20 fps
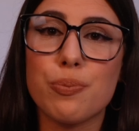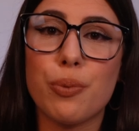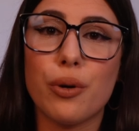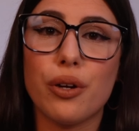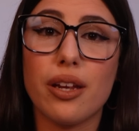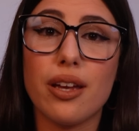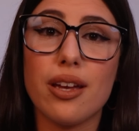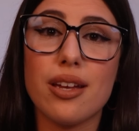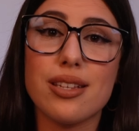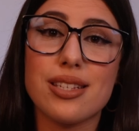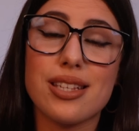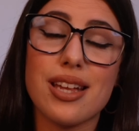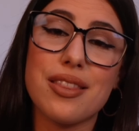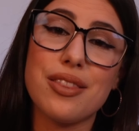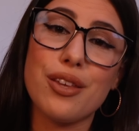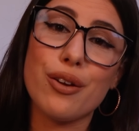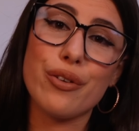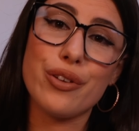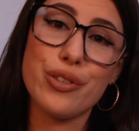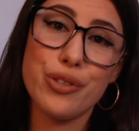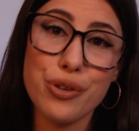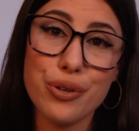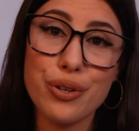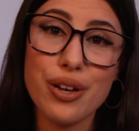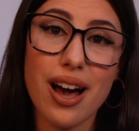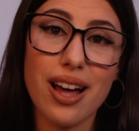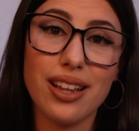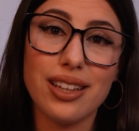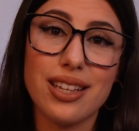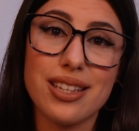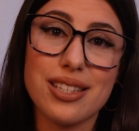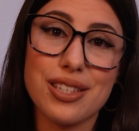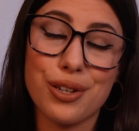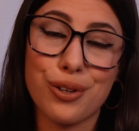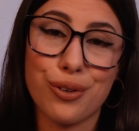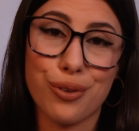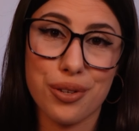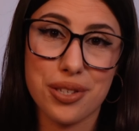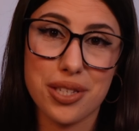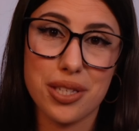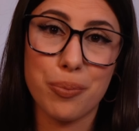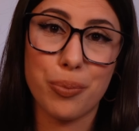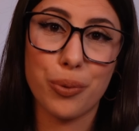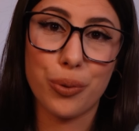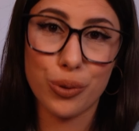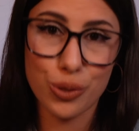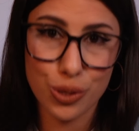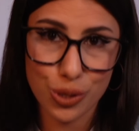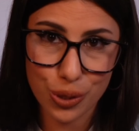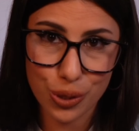bodies, there are new colors across the board